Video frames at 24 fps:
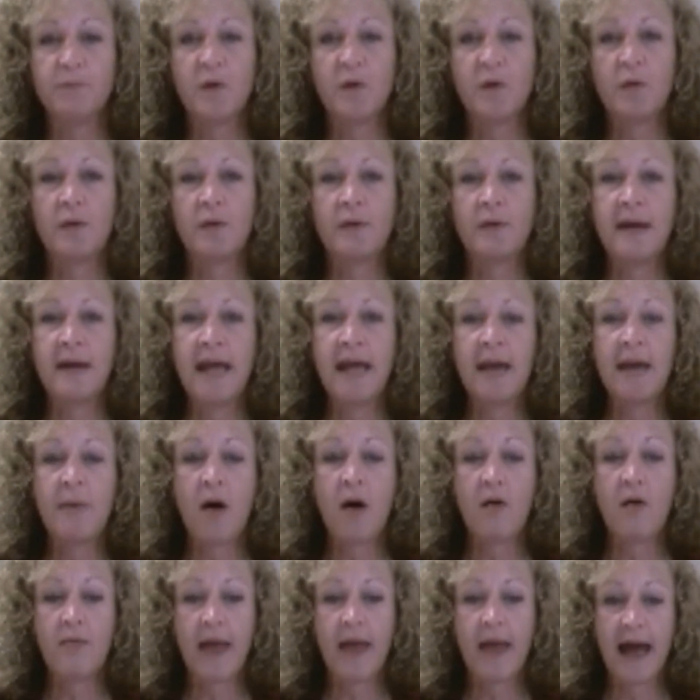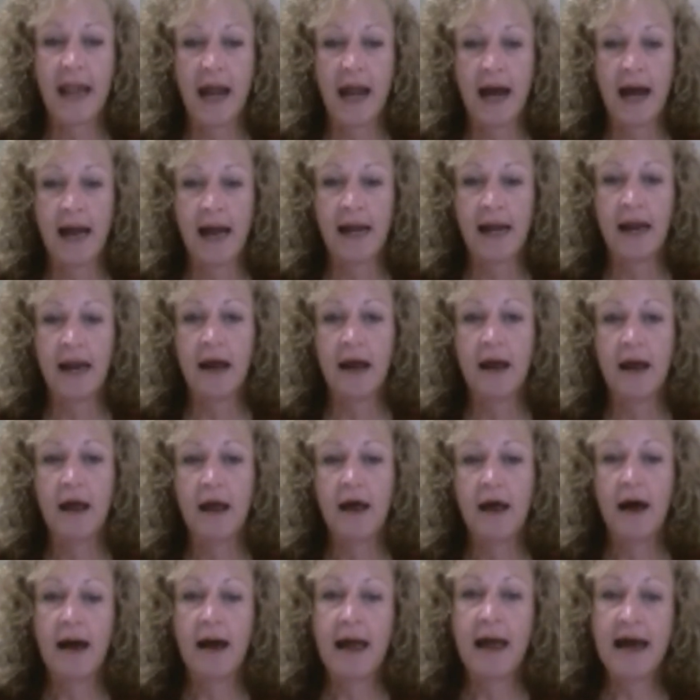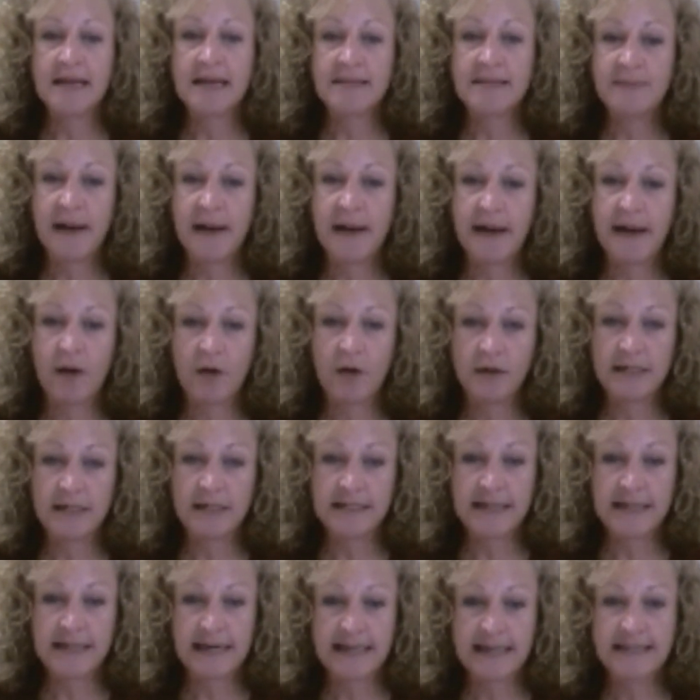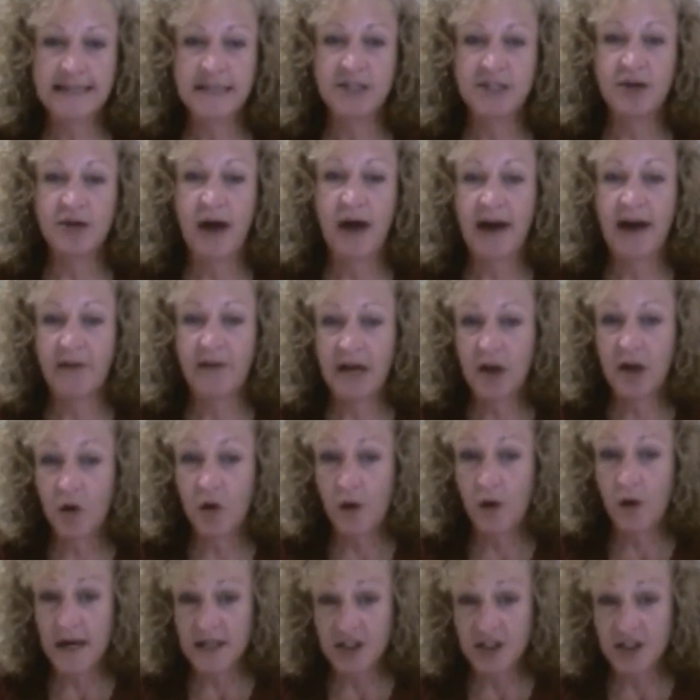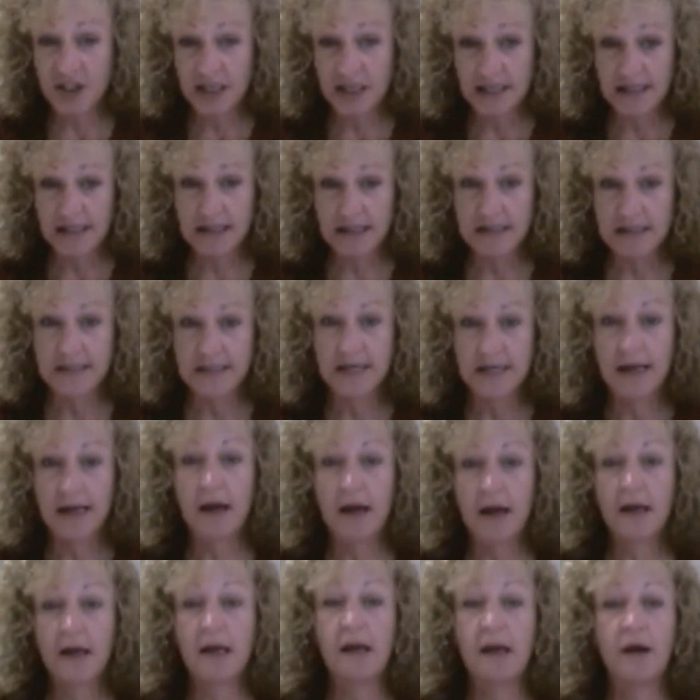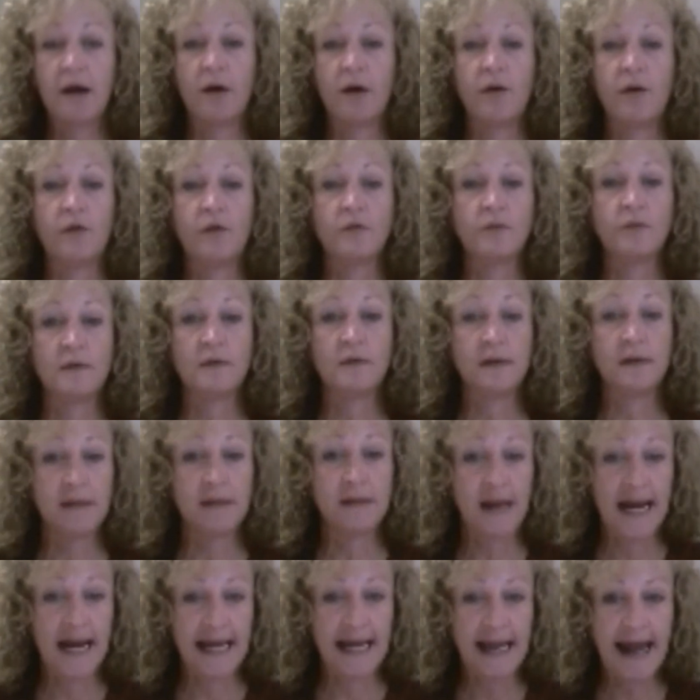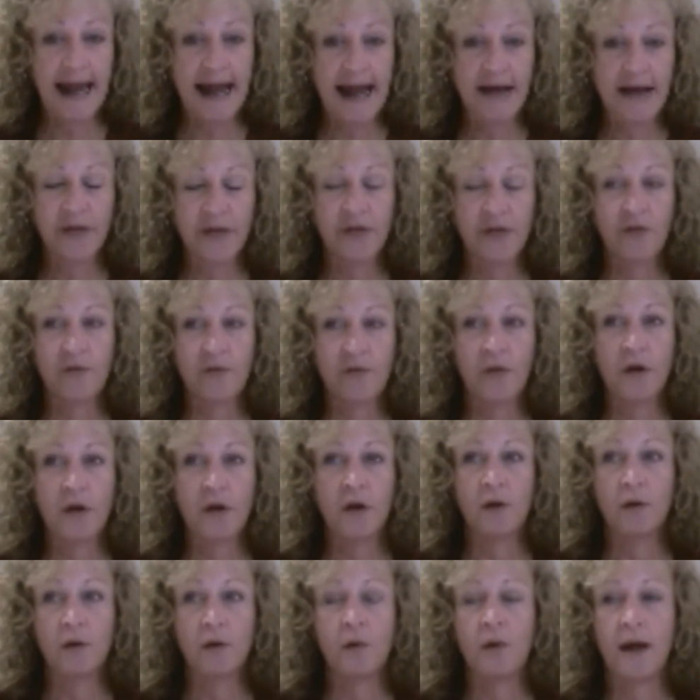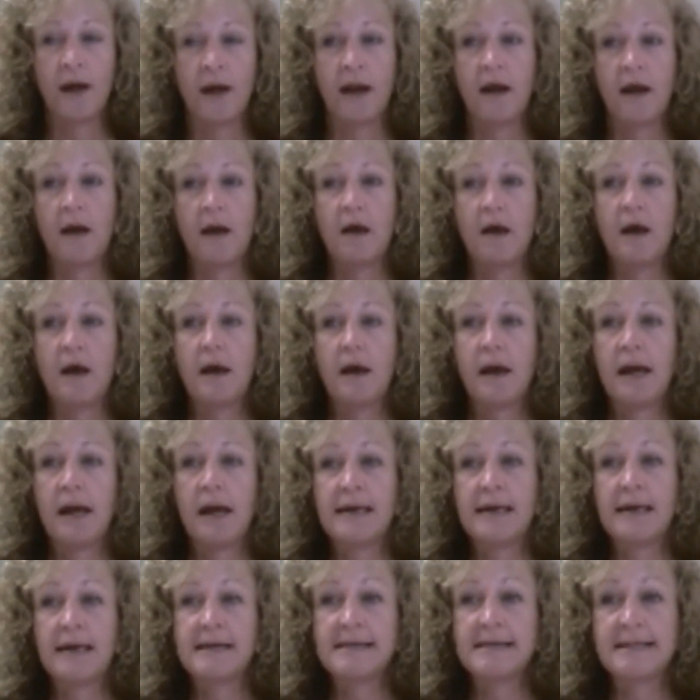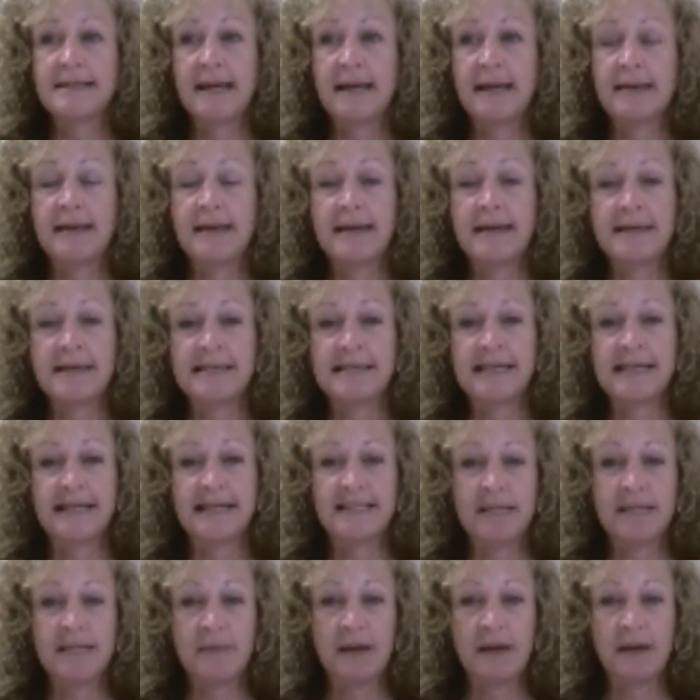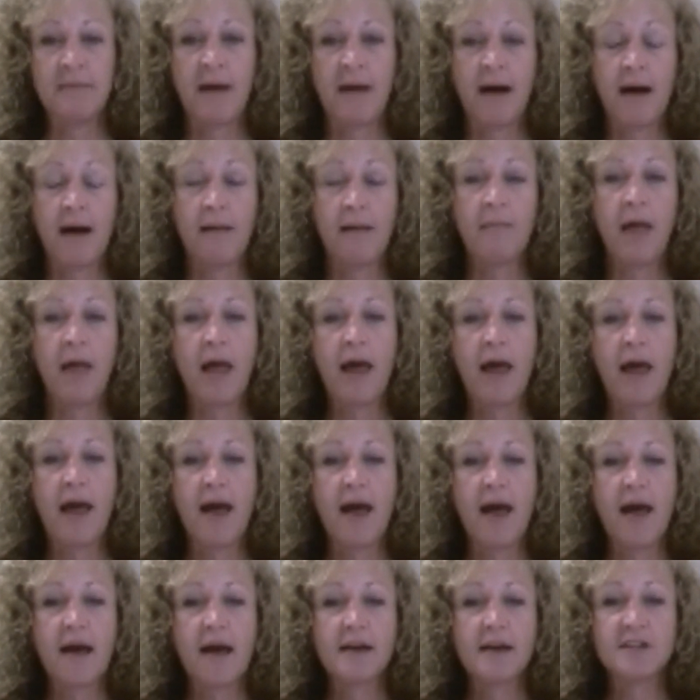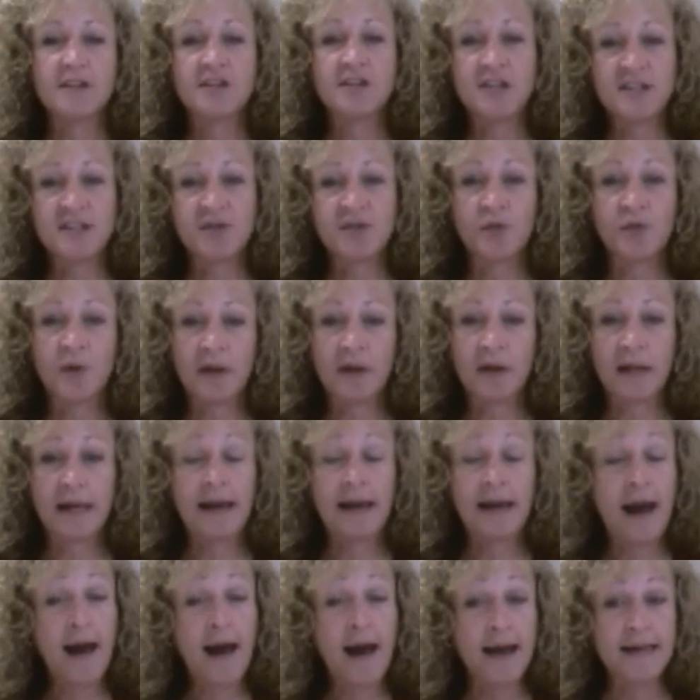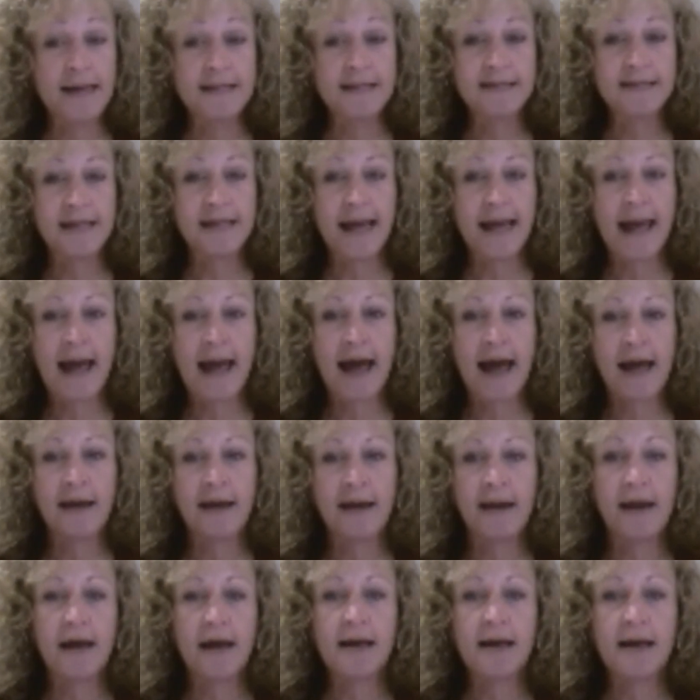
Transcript: when we came home that night, I asked my oldest son, I said, do you have any questions, that I can answer for you? And he said to me, Mom, she's really nice. And